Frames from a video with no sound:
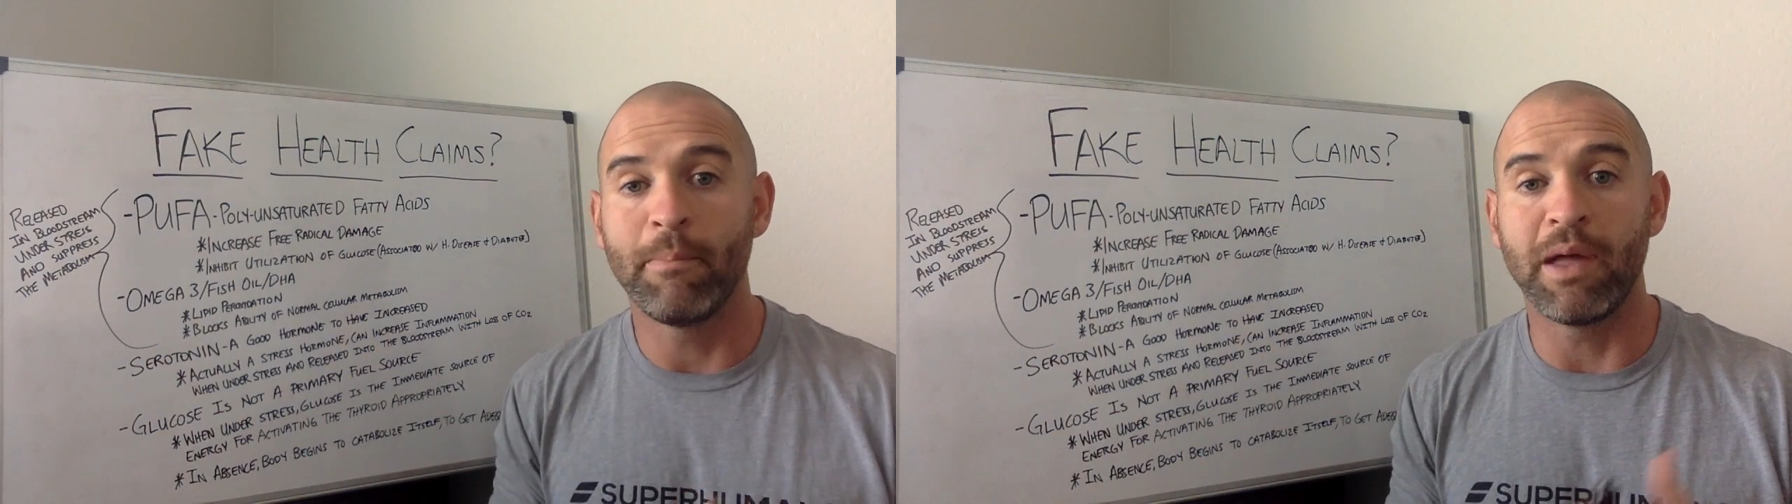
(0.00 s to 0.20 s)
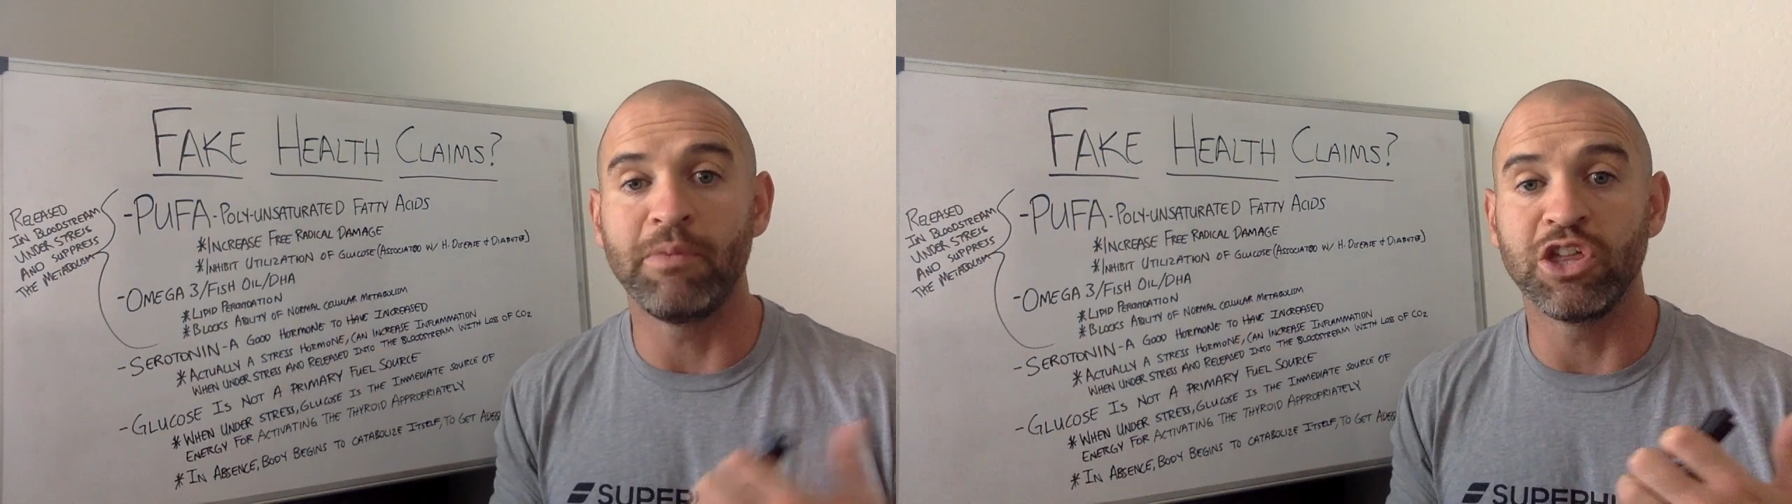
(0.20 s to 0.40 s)

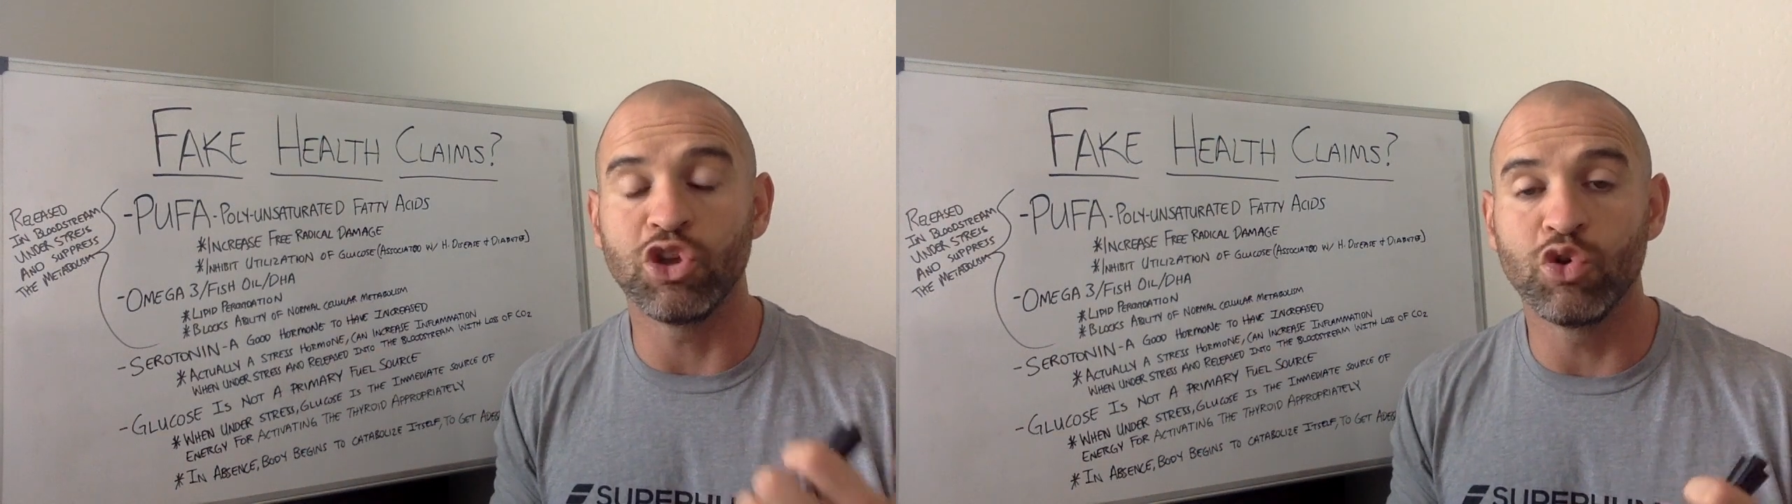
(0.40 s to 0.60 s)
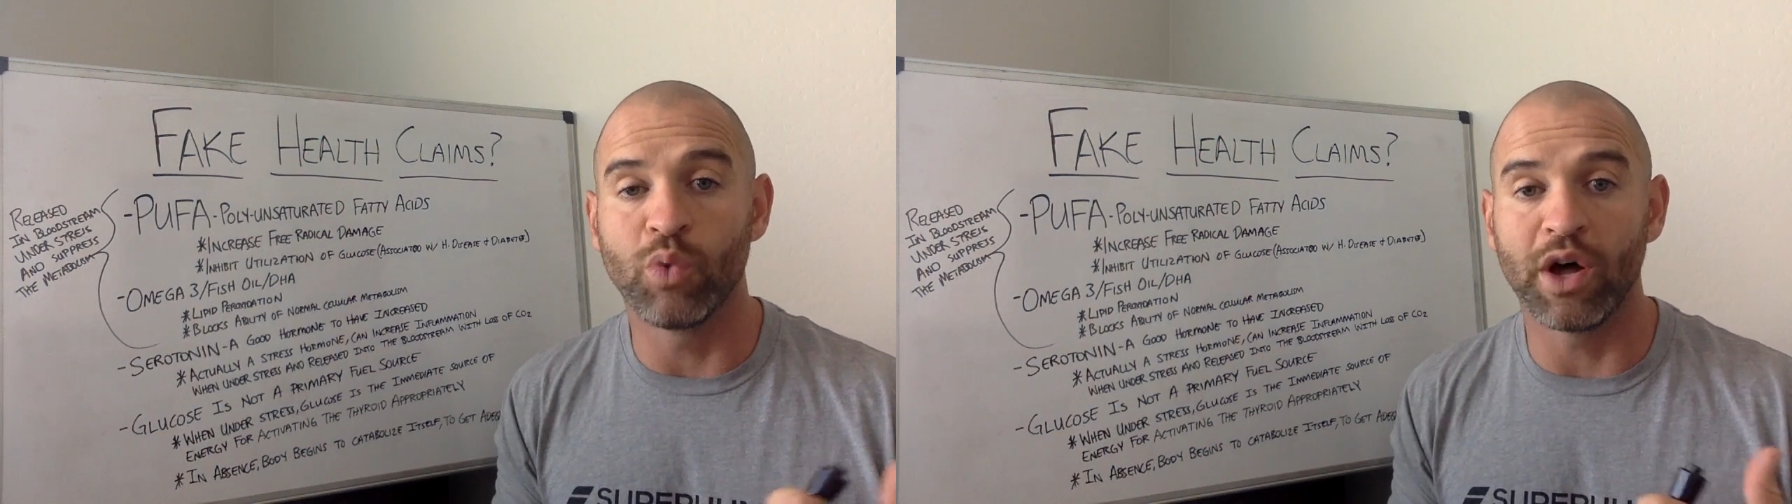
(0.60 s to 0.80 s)
maybe
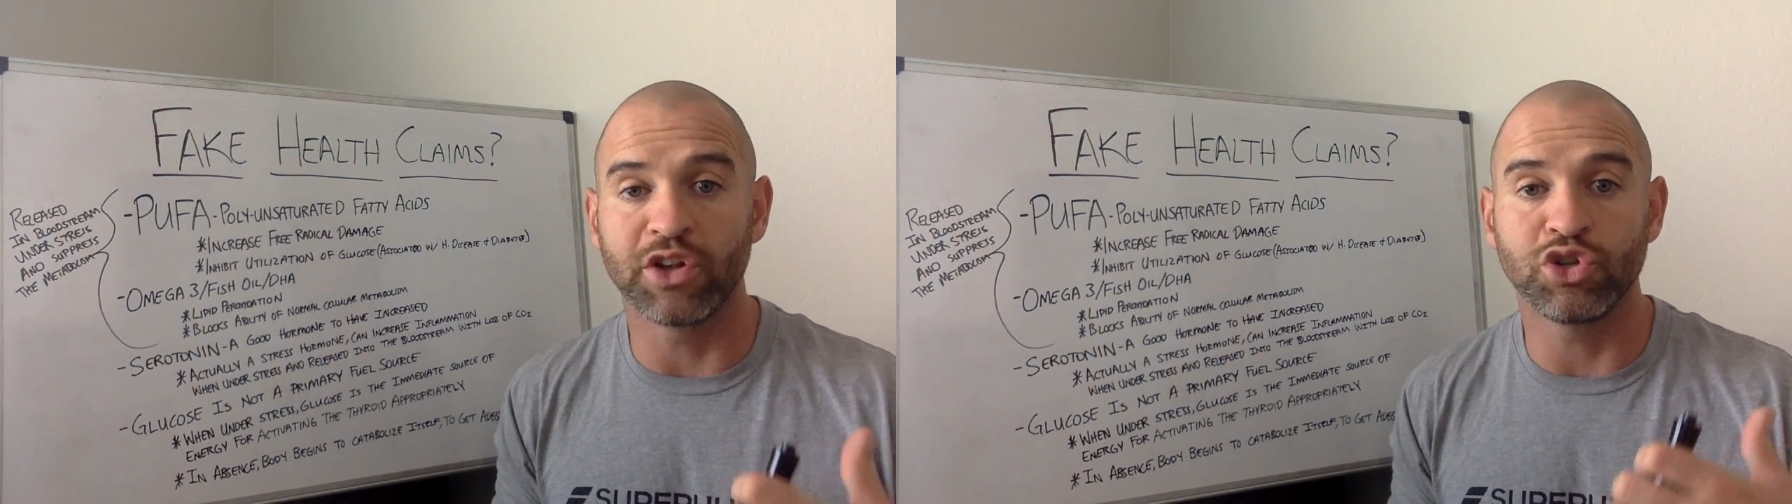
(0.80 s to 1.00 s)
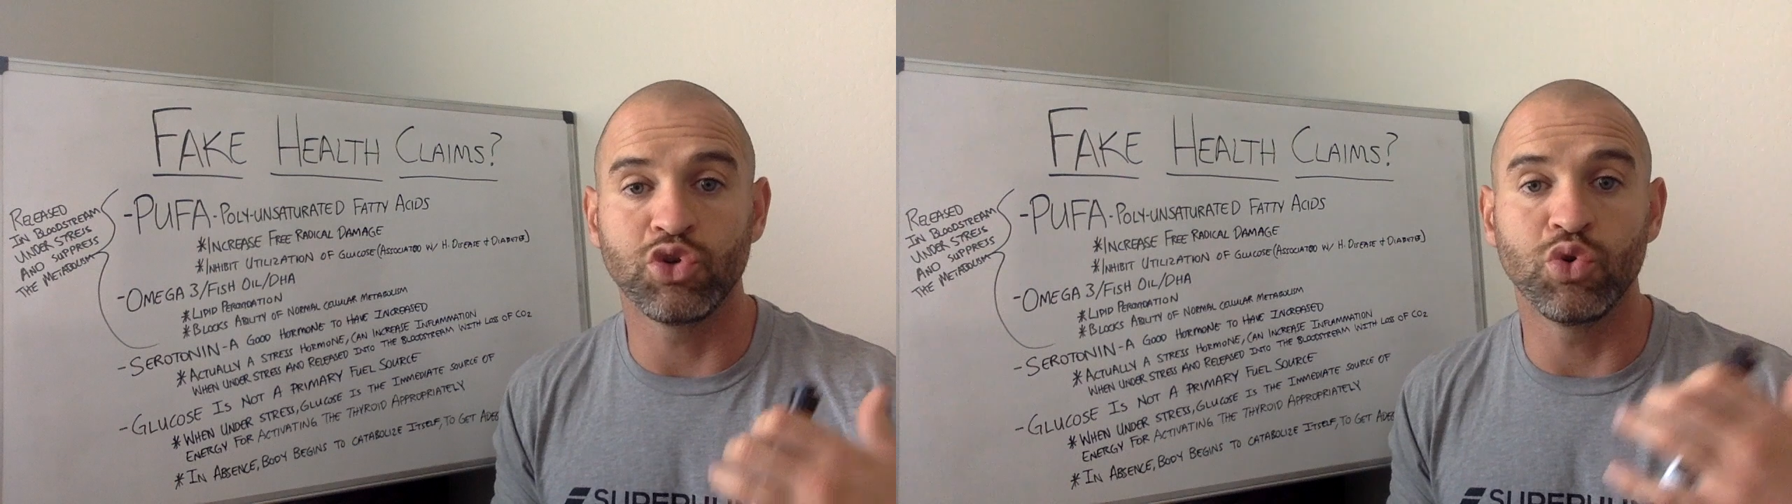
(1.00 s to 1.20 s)
you
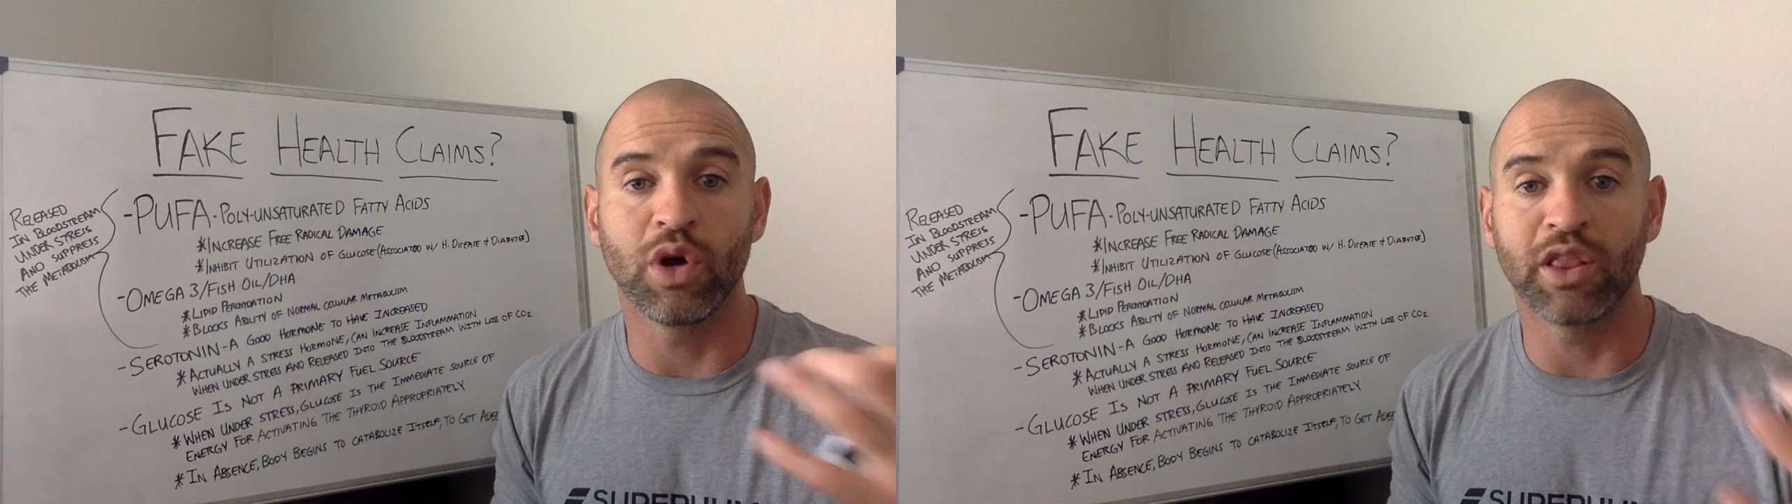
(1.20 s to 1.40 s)
want to